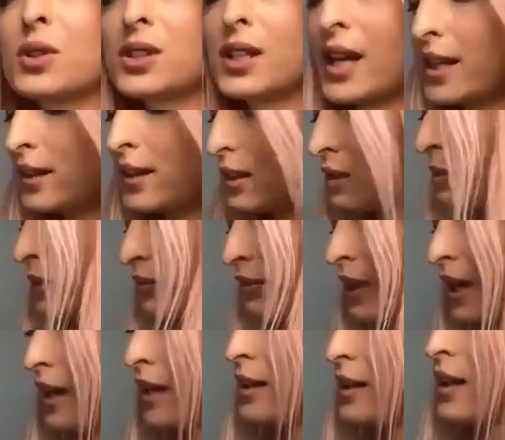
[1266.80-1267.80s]
much length with
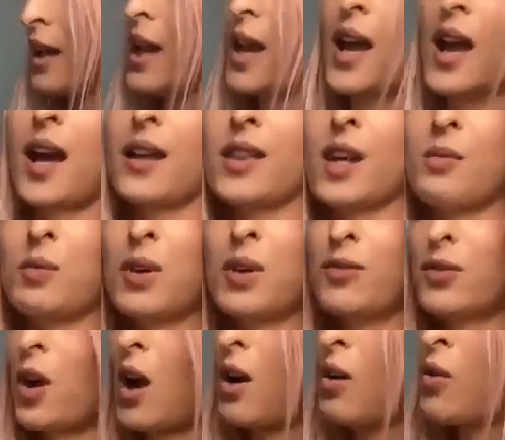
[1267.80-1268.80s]
that. And then we've
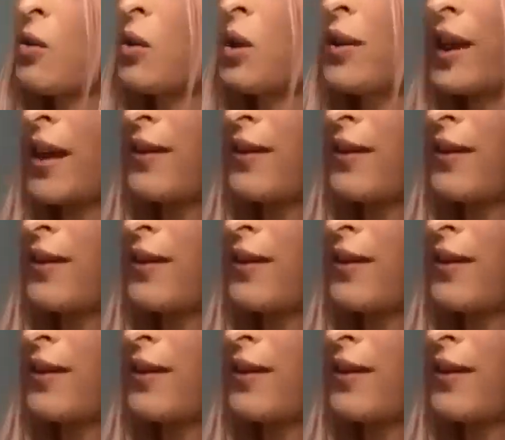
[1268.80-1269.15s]
got all of